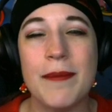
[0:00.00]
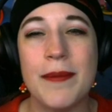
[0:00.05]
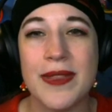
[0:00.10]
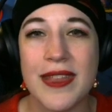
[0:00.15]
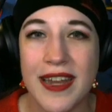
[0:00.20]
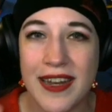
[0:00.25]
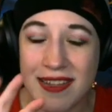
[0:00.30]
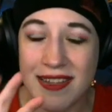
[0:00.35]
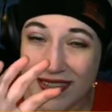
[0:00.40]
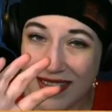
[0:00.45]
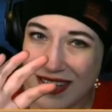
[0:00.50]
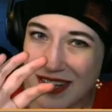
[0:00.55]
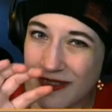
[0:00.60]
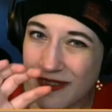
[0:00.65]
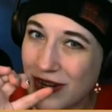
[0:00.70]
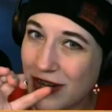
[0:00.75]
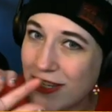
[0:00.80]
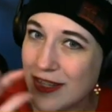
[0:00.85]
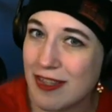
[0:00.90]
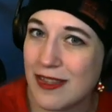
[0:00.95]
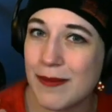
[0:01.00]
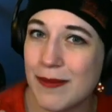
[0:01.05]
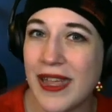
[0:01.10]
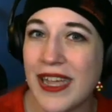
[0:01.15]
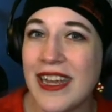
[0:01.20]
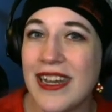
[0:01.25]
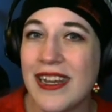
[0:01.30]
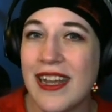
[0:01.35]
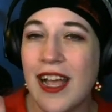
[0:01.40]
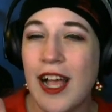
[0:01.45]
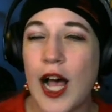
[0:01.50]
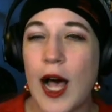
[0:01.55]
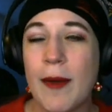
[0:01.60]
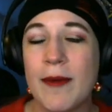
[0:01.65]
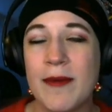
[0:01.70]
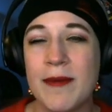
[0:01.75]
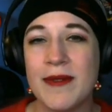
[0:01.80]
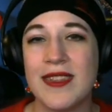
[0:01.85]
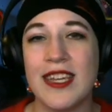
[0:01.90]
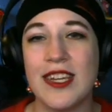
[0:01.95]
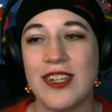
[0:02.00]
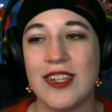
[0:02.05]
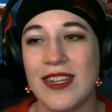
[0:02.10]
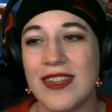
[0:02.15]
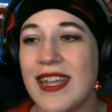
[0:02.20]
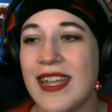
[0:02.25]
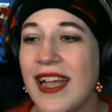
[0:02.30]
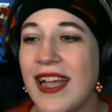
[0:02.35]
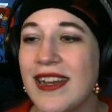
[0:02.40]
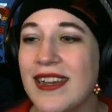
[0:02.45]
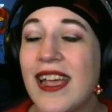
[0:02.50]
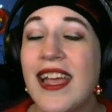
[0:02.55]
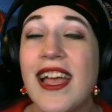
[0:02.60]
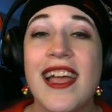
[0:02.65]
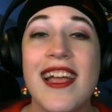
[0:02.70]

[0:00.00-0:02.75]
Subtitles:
that is, again, a very slight optimization at the end.